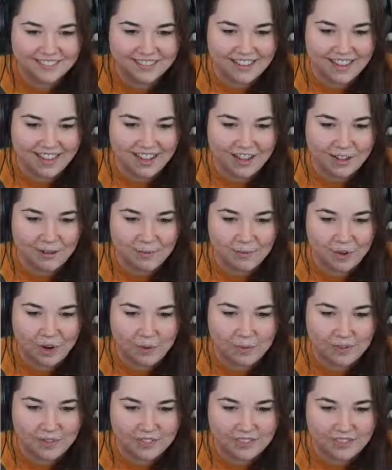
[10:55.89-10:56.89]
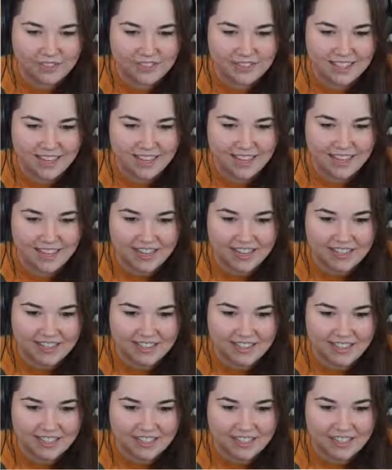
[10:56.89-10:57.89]
Robin also
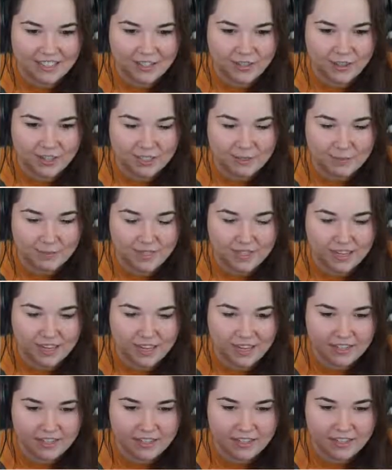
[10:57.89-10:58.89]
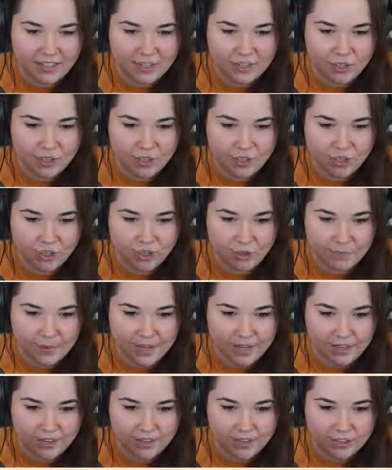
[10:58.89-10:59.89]
says, doesn't USPS insure
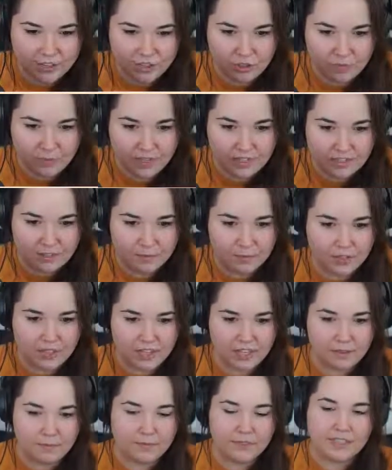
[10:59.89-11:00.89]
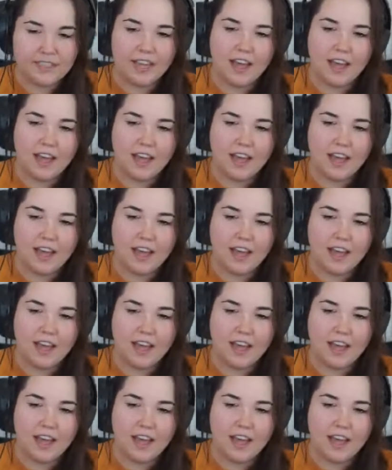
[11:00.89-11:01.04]
mail? Could you make some claims?